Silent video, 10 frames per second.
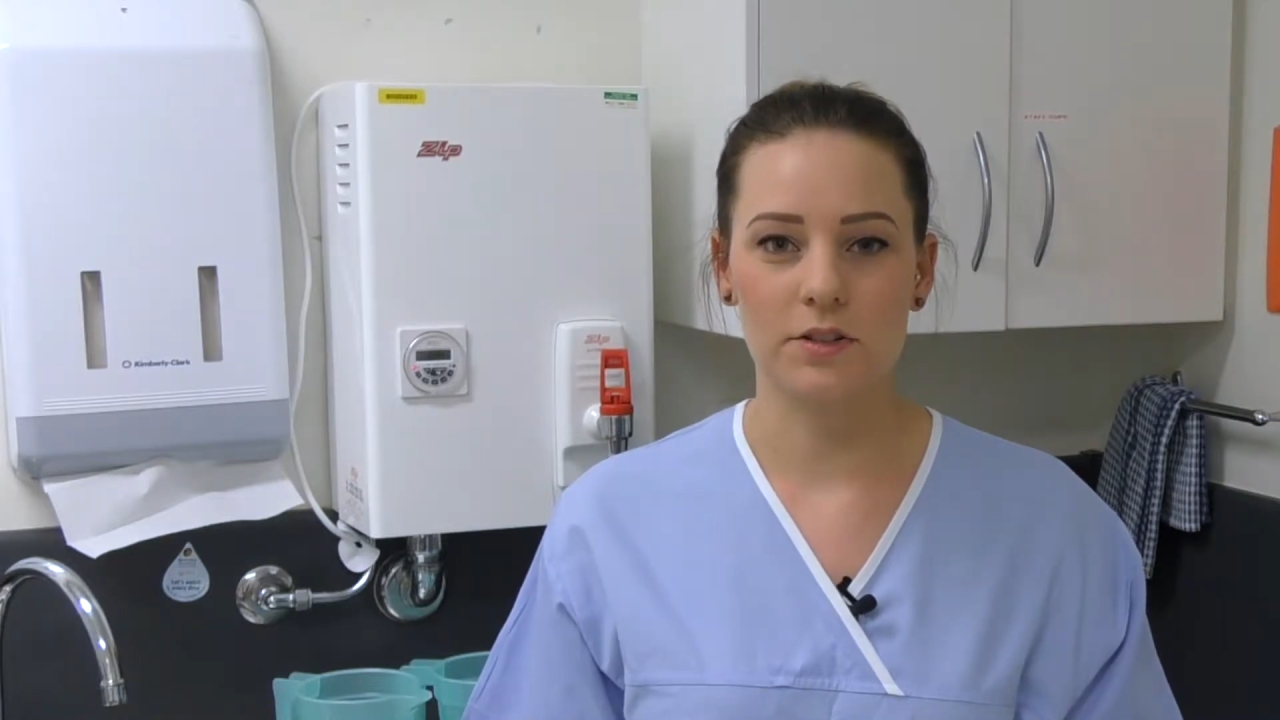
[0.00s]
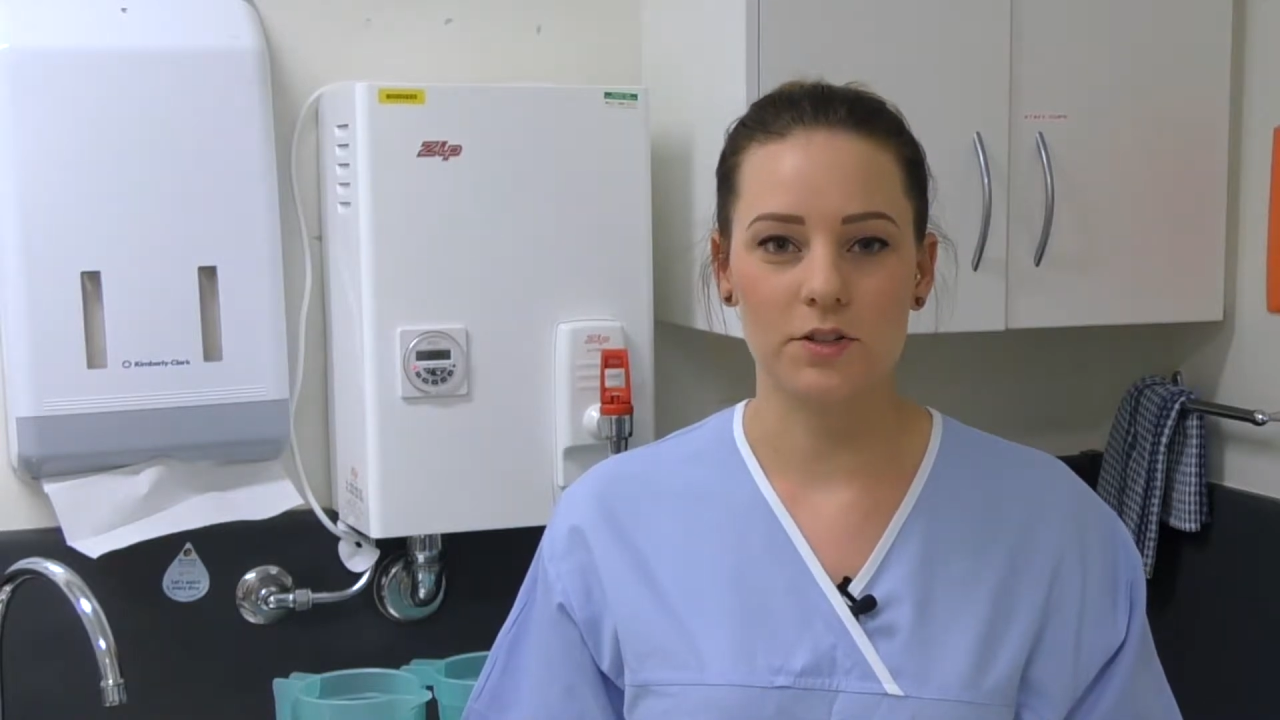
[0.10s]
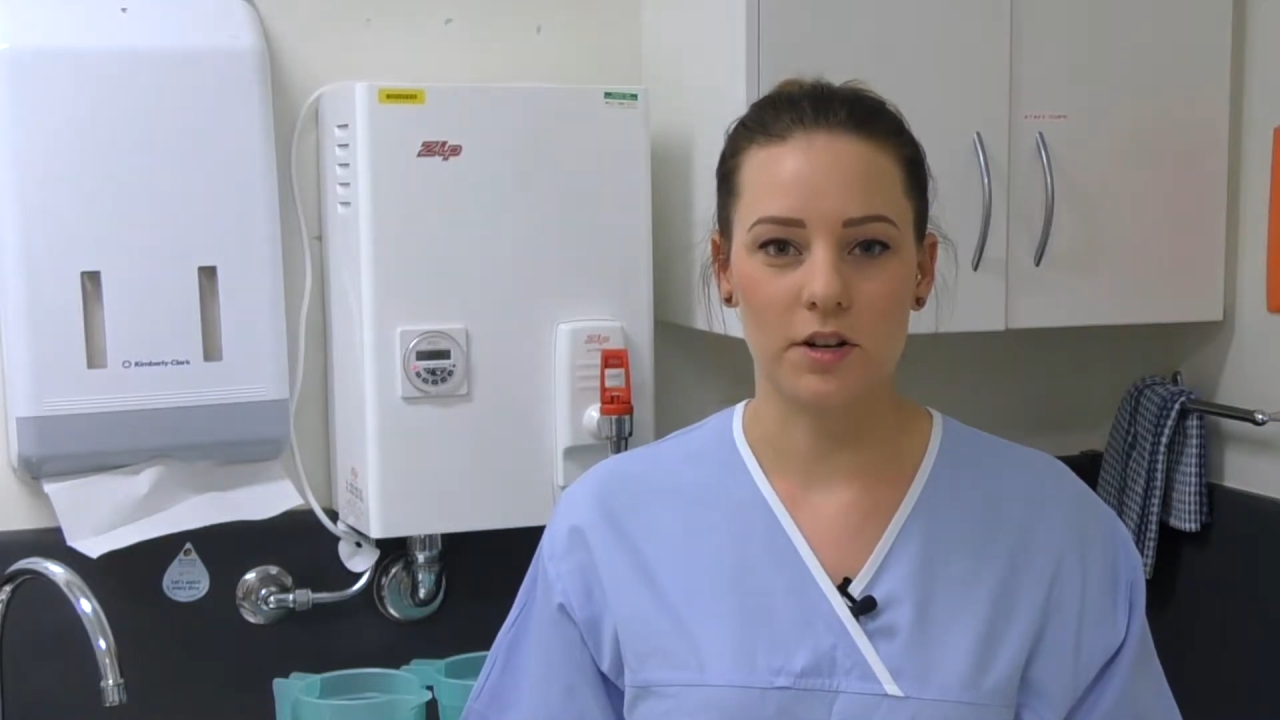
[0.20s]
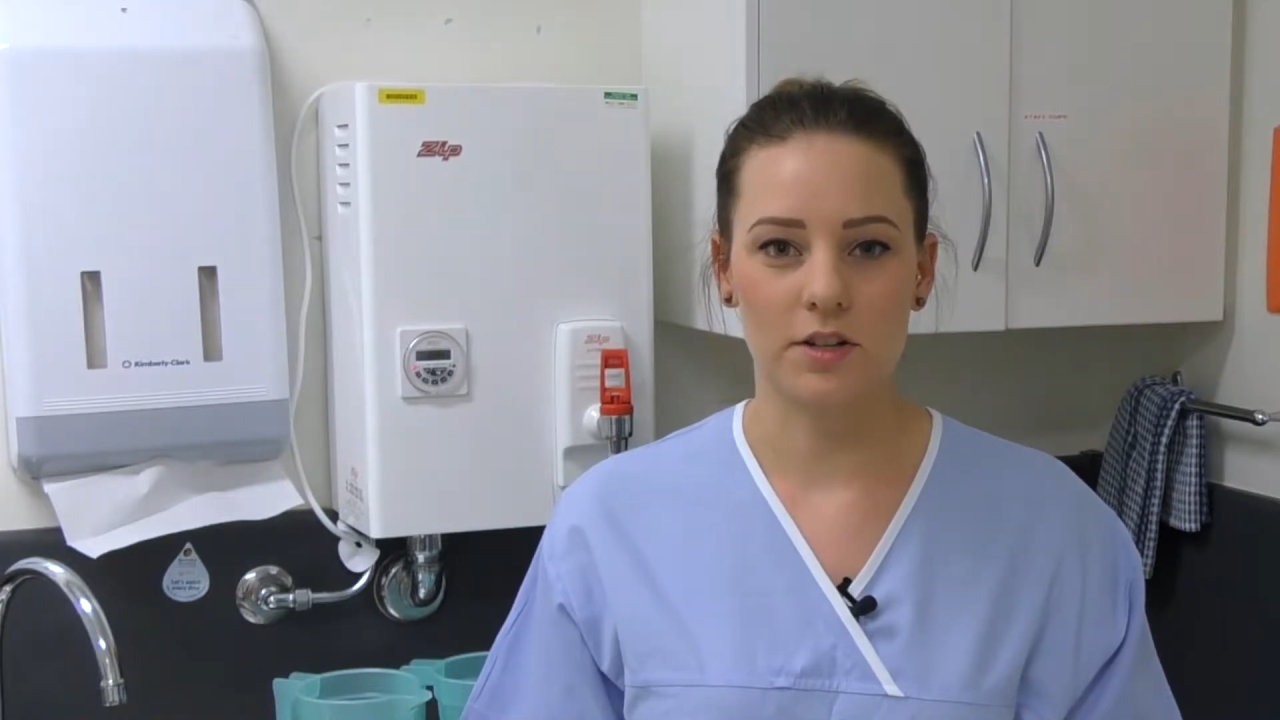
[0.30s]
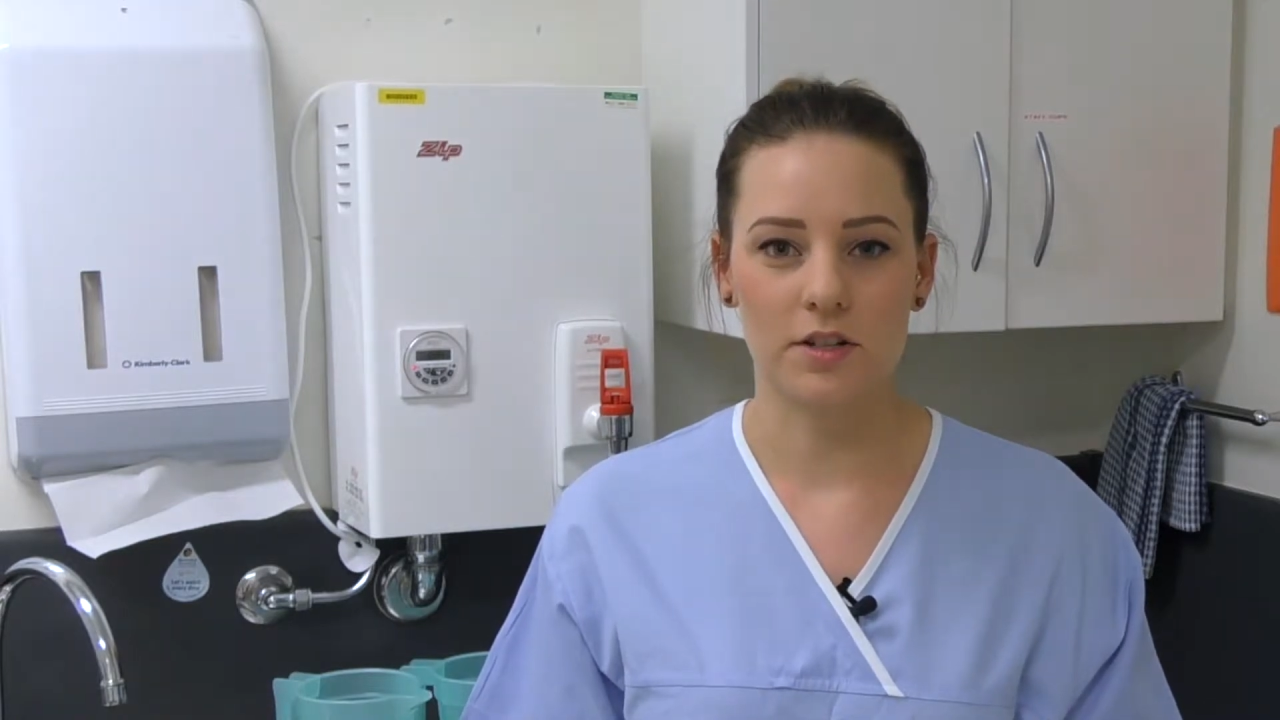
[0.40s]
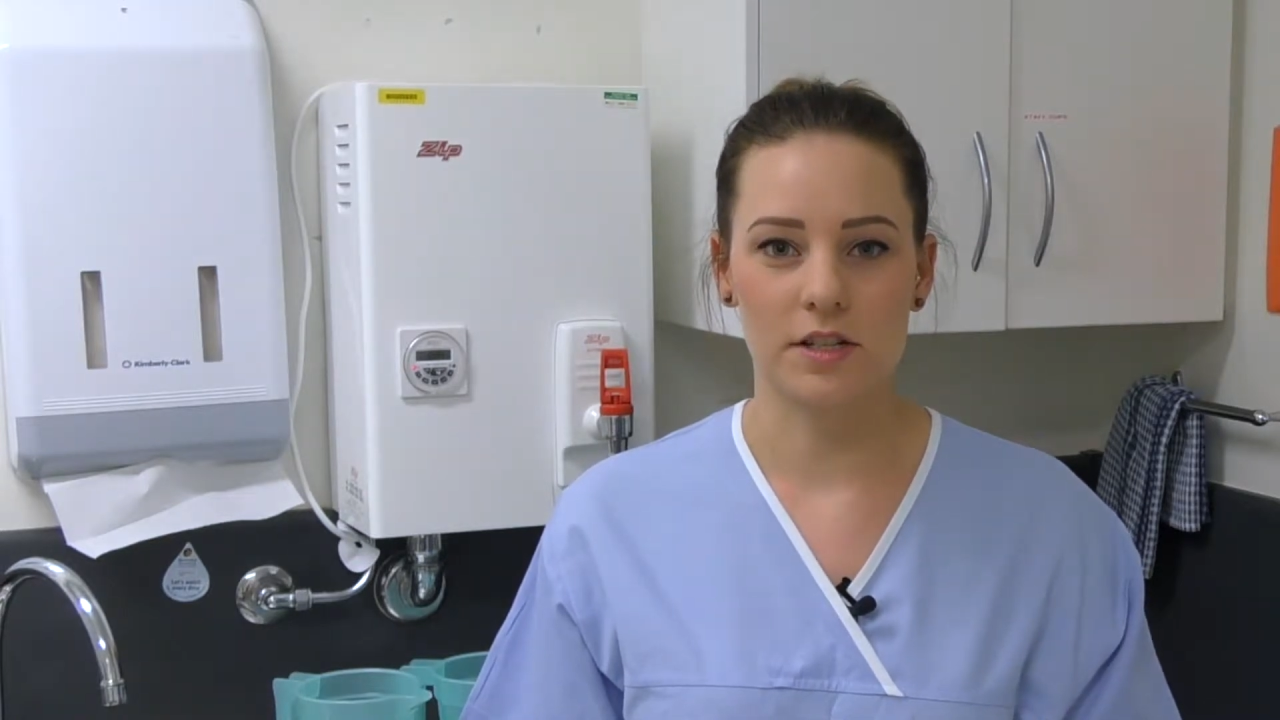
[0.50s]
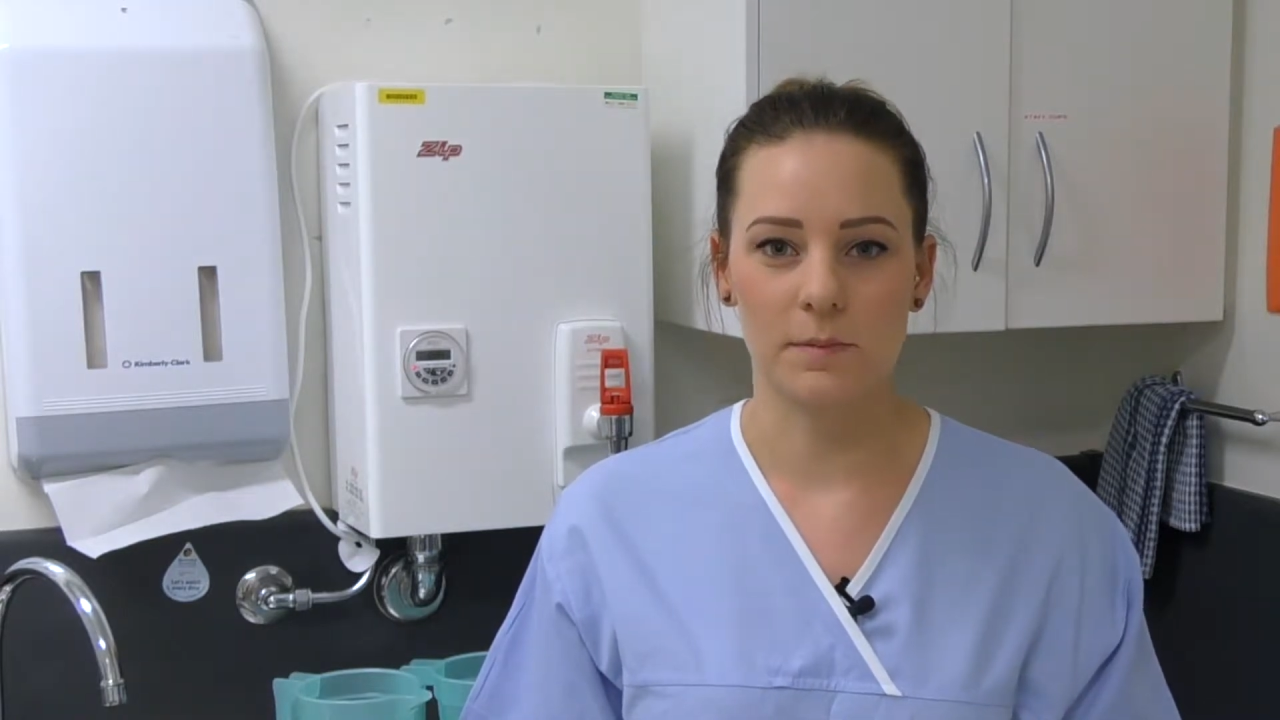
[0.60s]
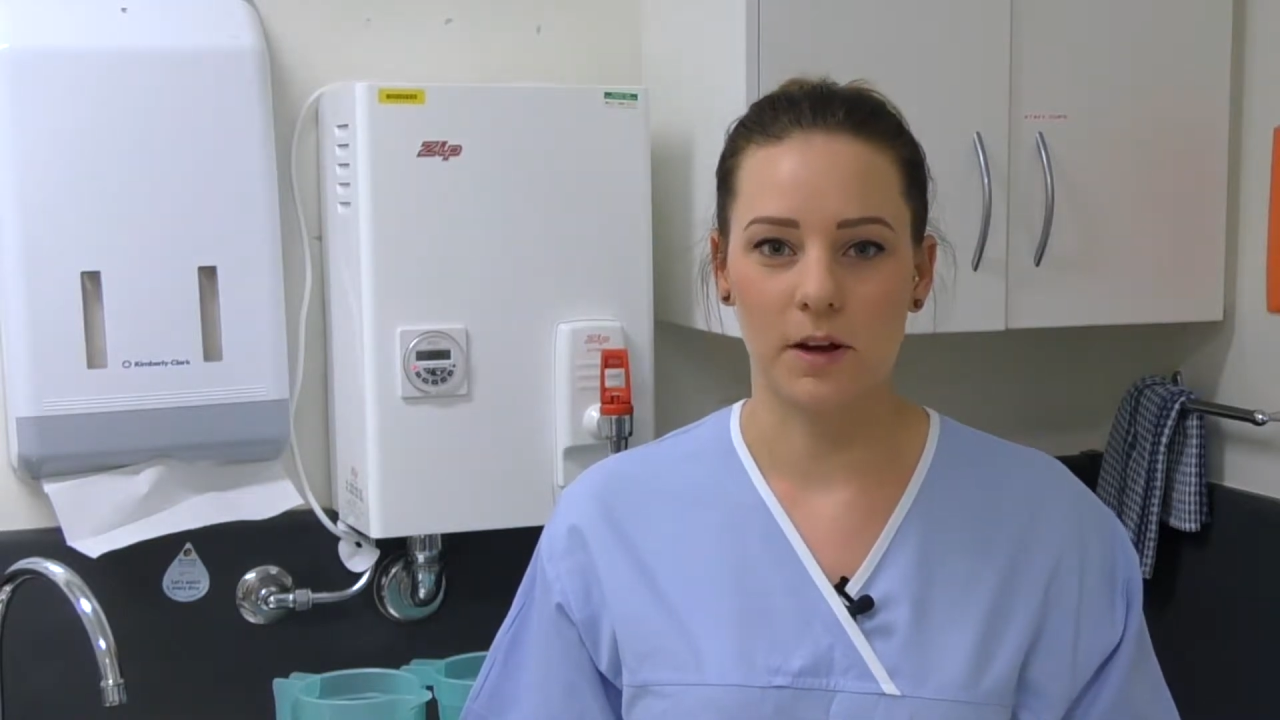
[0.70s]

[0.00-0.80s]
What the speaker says: instructions